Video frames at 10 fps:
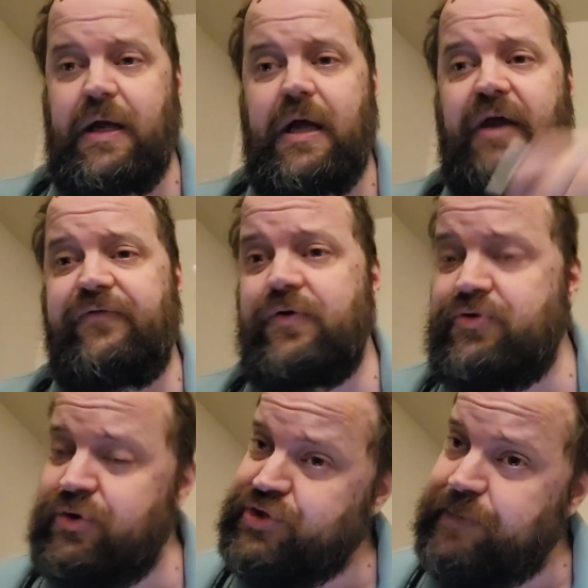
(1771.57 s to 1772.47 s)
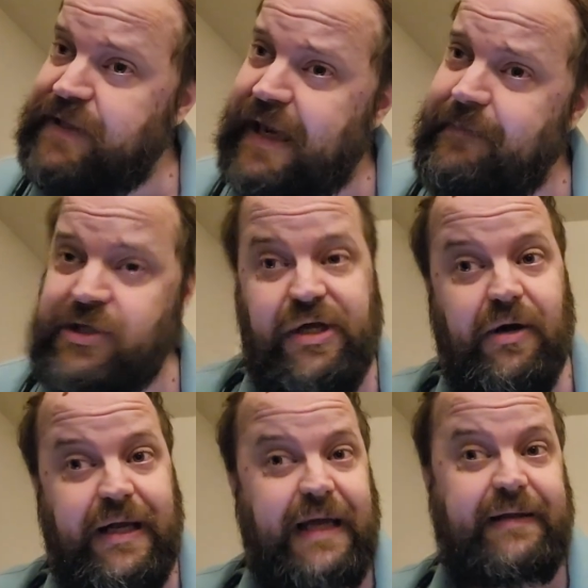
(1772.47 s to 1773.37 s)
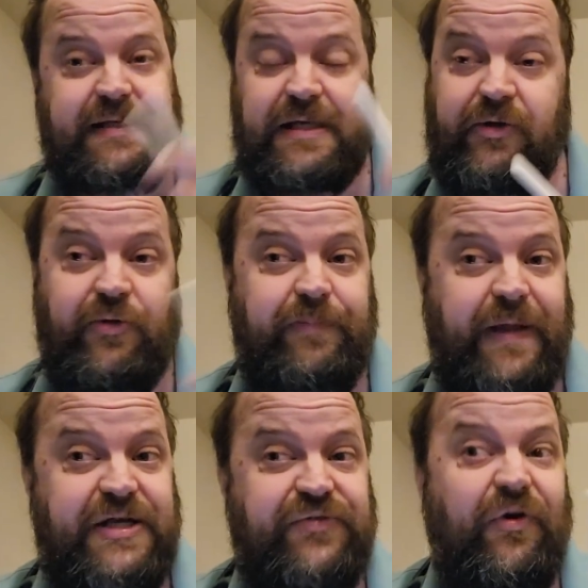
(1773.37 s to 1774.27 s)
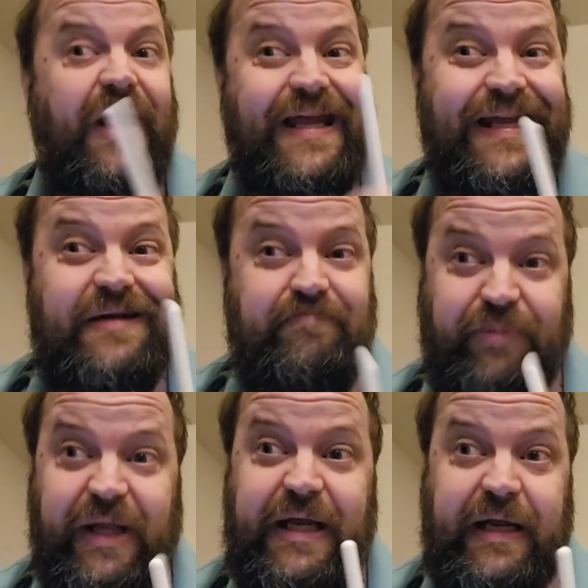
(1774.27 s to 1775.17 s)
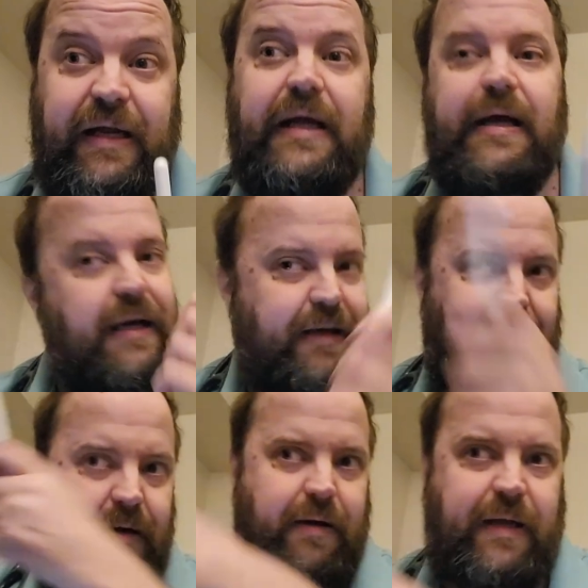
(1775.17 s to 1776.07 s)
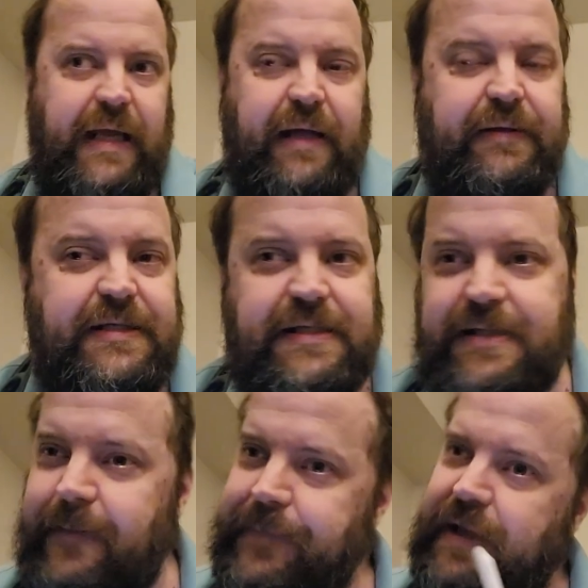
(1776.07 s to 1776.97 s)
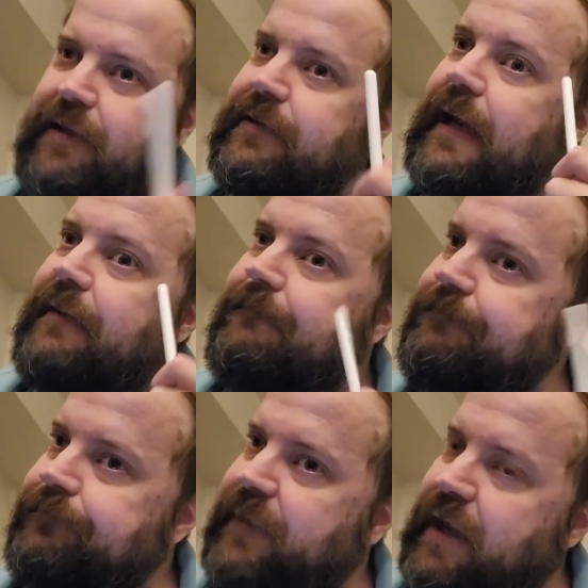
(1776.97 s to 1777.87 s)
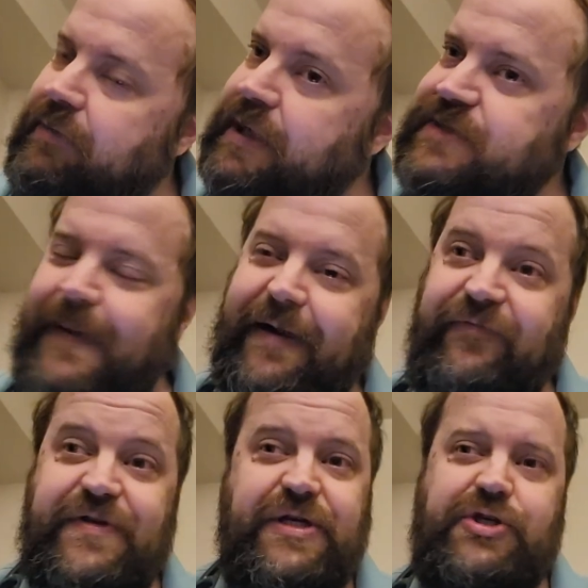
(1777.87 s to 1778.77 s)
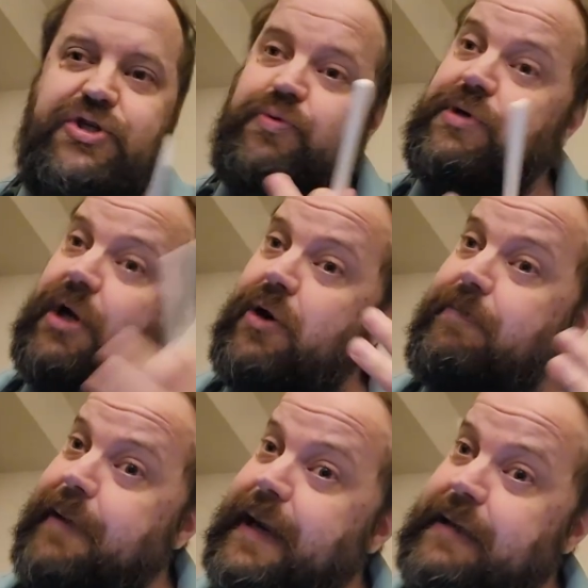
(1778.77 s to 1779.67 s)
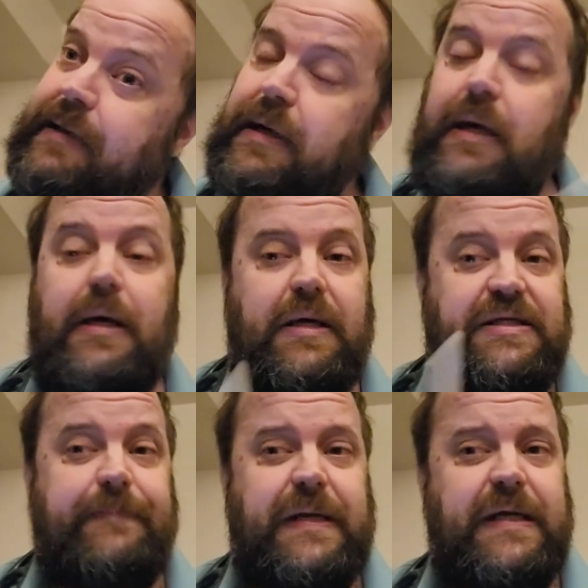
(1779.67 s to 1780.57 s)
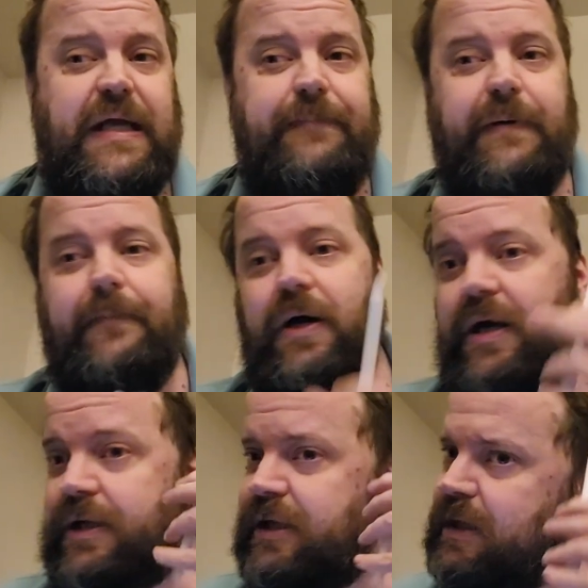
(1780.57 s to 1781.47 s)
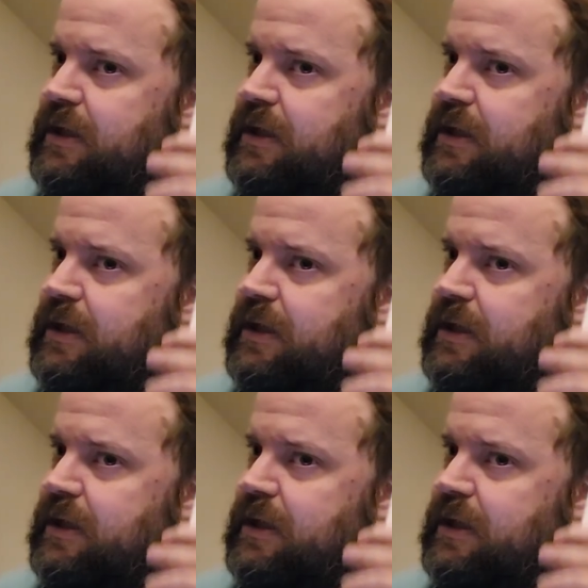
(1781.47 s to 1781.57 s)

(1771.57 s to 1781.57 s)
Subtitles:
If you do some damage there, again, that's another place for a hidden bleeding. Again, this is something that I would expect physicians would know, but something to keep in mind.